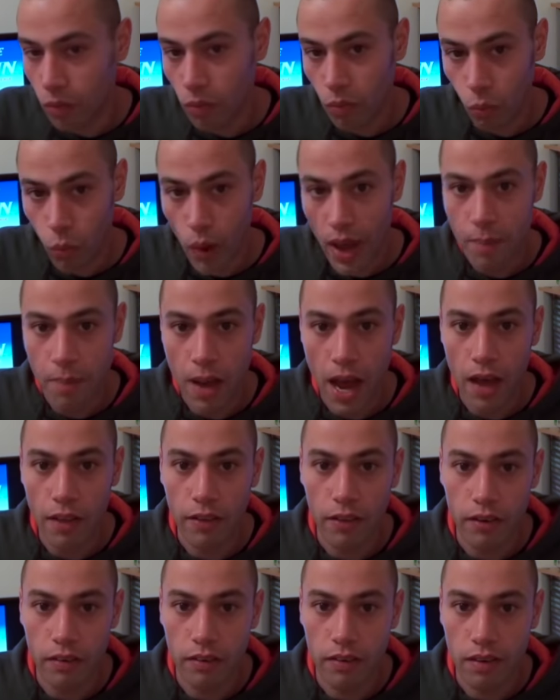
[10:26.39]
way better
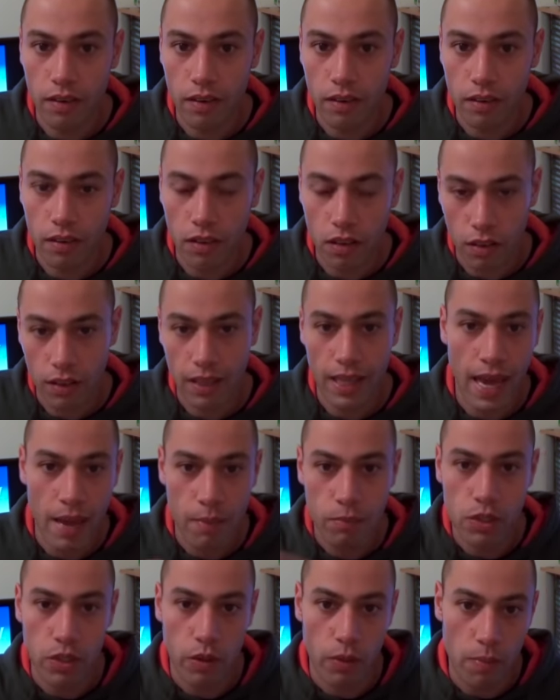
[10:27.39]
than
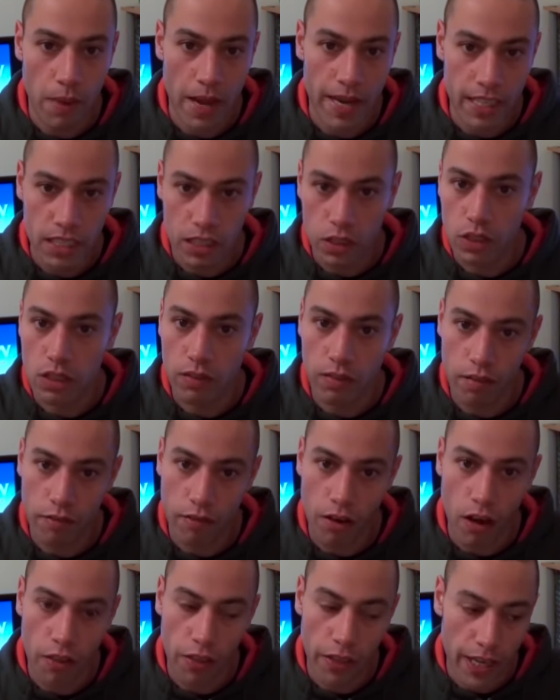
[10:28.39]
games that were made exclusively
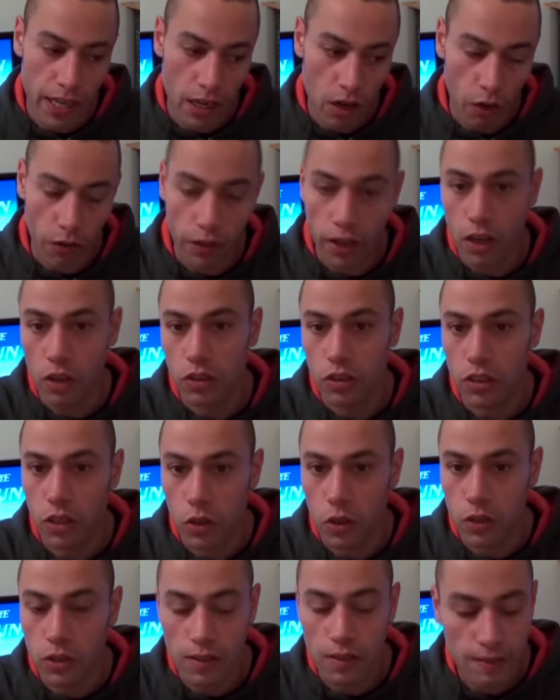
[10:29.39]
for the other
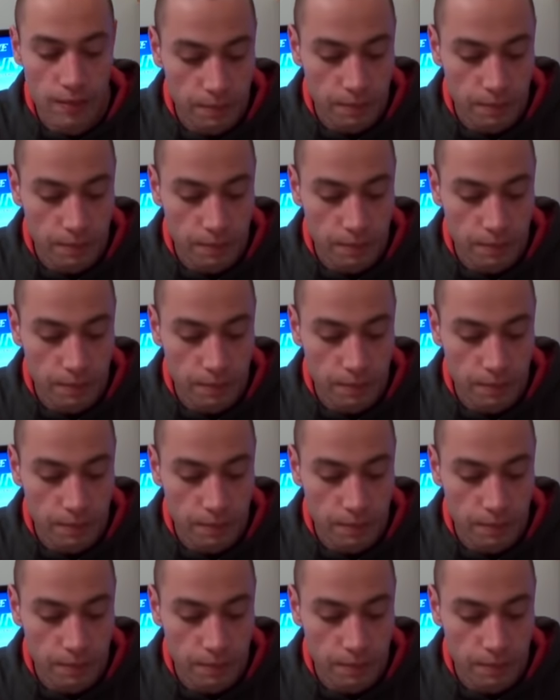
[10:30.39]
consoles.